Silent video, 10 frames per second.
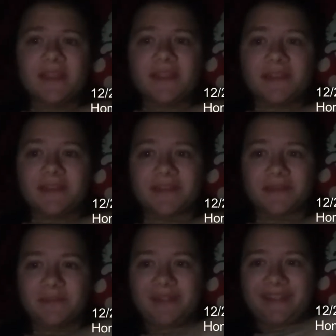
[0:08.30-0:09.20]
this is
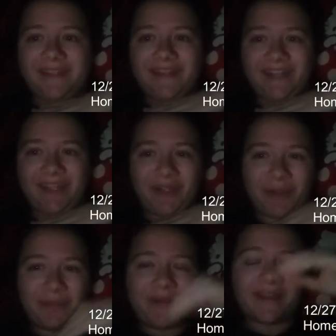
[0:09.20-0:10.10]
me, Kitty
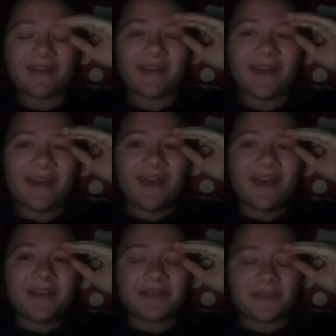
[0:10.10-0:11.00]
Cube.
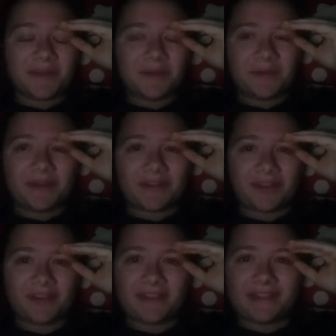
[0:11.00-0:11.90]
So it is
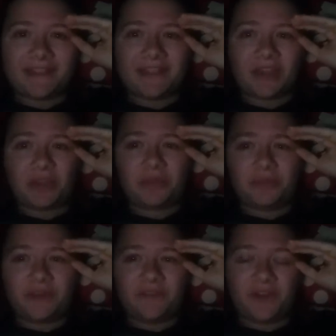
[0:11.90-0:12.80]
currently
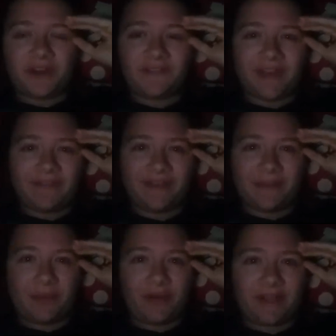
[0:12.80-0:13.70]
3:45 in the
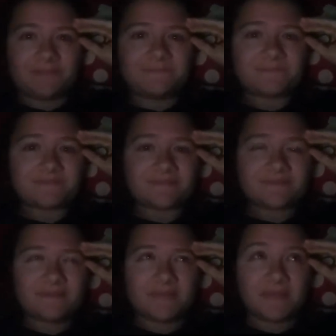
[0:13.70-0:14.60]
morning,
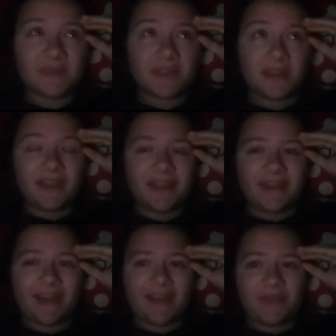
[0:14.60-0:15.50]

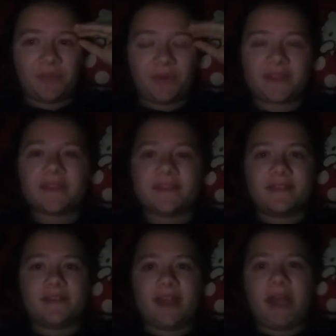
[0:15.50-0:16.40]
and what this
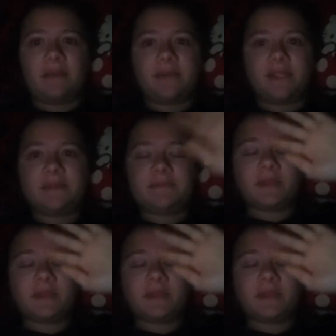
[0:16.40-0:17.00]
is, I'll be